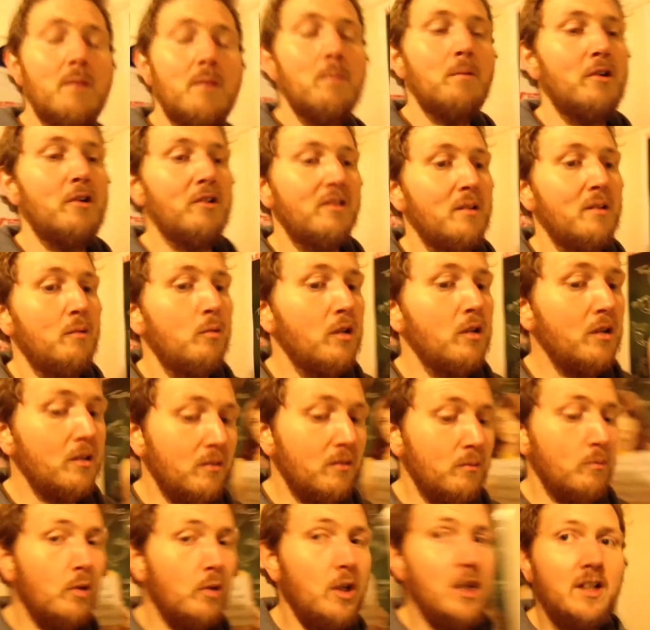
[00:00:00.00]
because it
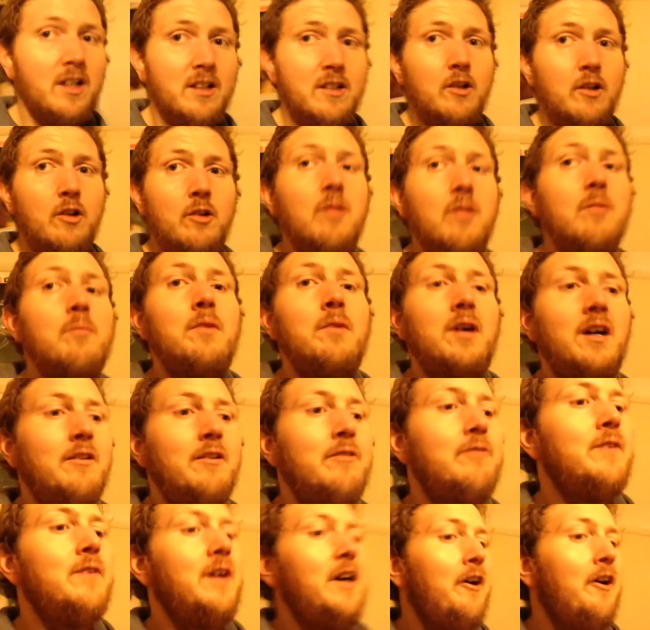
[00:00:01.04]
wouldn't work on my
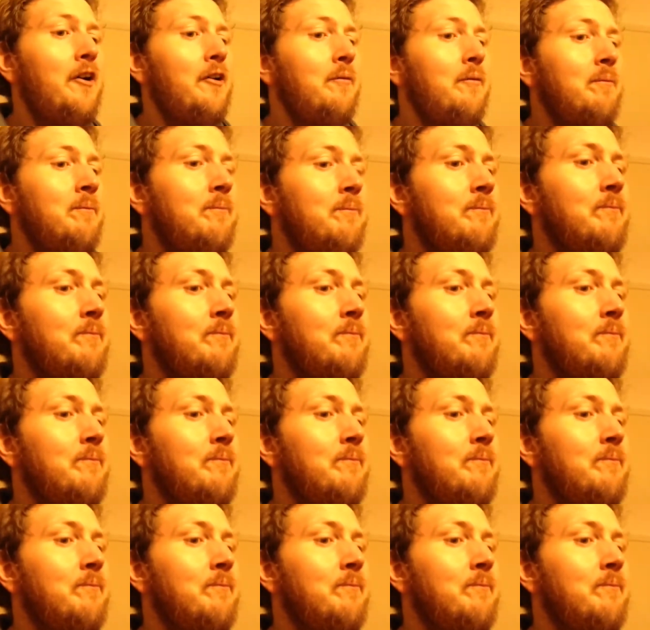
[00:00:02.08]
phone.